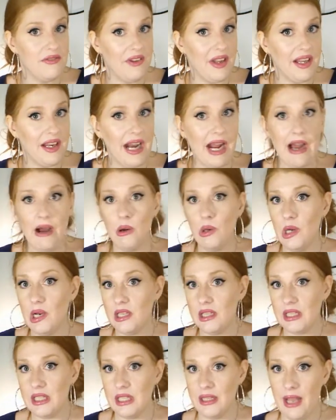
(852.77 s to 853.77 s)
fade out
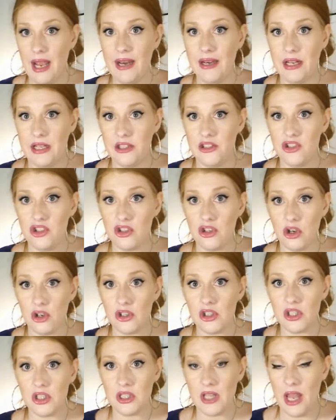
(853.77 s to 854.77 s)
and start
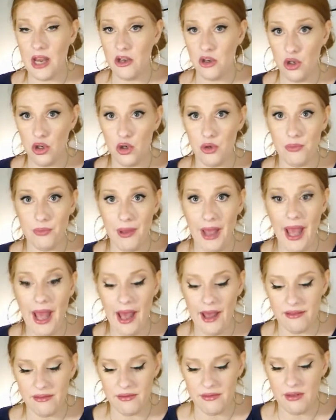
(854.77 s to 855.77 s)
that new path,